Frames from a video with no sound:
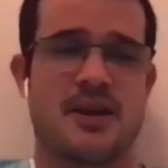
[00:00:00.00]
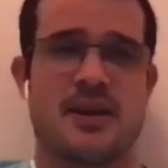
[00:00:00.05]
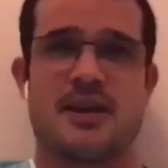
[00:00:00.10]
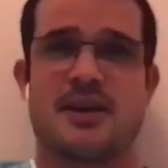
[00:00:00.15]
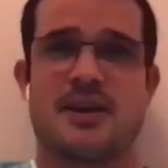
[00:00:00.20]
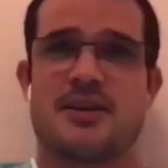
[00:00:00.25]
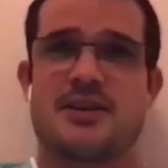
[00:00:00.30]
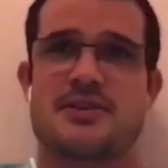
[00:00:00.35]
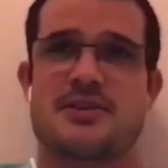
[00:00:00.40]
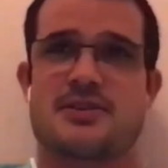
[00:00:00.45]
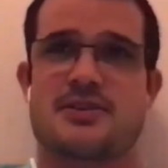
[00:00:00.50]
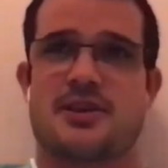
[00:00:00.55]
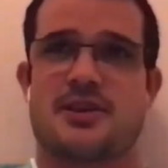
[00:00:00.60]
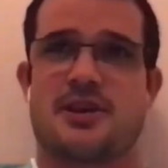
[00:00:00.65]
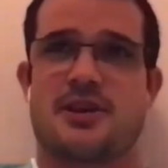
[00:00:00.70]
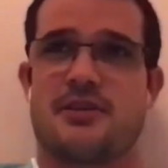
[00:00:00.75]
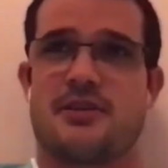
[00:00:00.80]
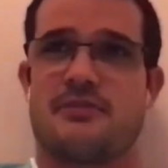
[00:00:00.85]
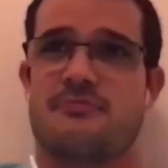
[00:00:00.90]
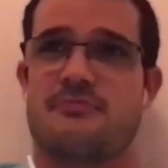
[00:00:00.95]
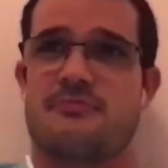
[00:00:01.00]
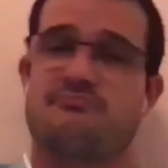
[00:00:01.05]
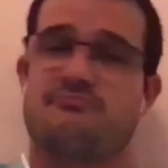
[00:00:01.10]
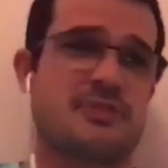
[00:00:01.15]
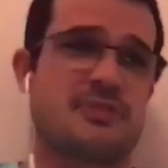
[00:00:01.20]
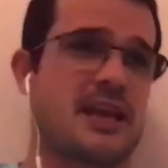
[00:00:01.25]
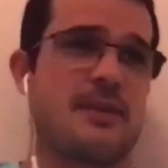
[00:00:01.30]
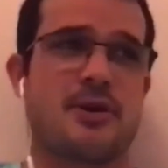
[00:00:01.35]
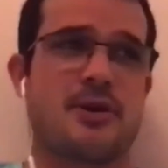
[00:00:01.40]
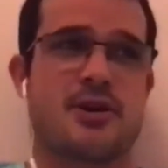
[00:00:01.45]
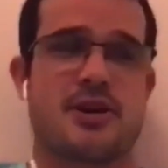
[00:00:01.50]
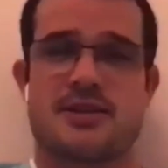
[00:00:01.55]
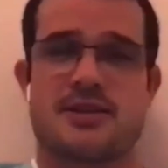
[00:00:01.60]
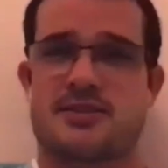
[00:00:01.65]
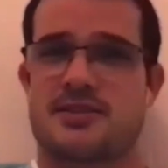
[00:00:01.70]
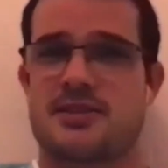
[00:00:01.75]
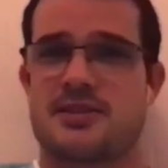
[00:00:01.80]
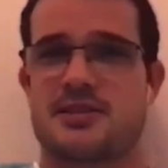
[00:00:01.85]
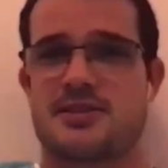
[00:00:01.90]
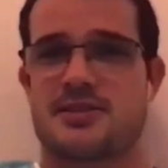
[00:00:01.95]
So came across
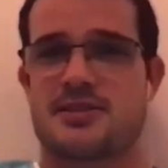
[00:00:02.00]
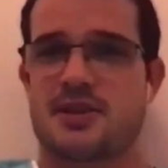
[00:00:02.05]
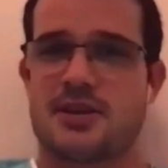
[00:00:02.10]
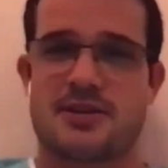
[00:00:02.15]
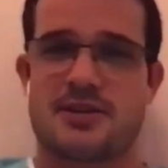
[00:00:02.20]
this, started doing